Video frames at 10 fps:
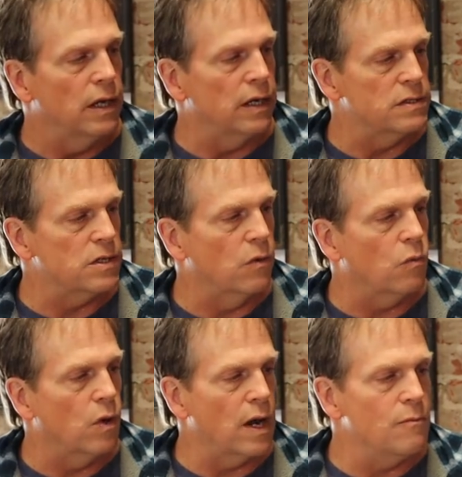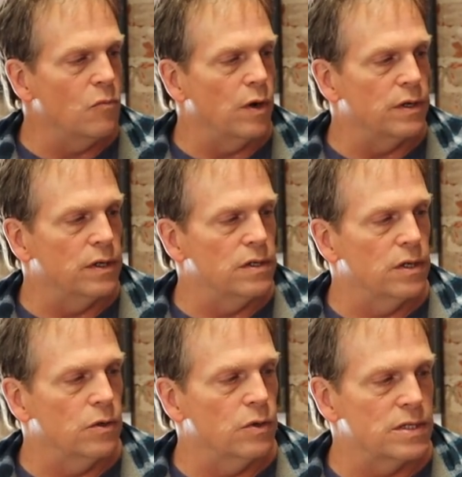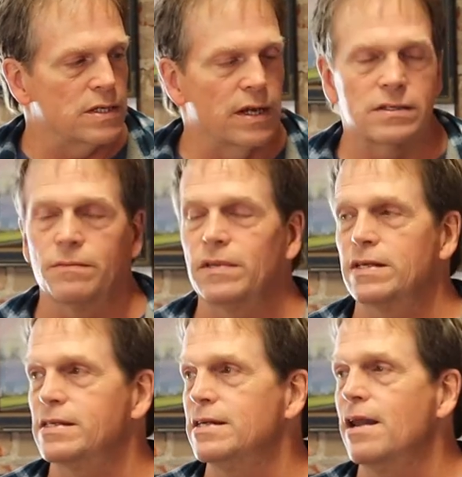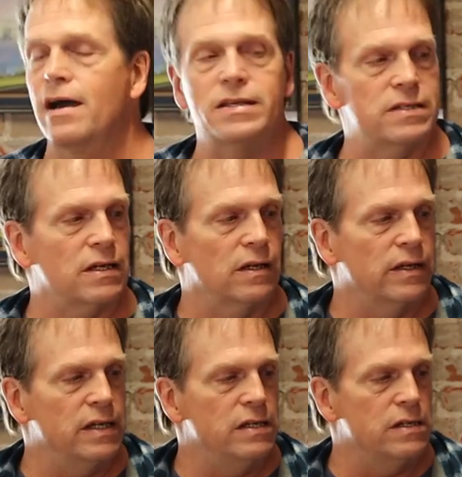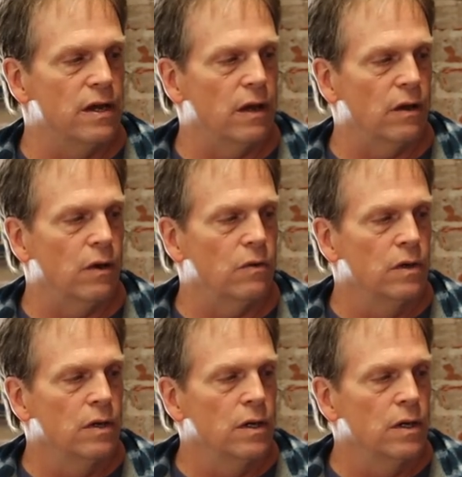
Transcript: And so what I'm wanting to do is take some of this nice clean yellow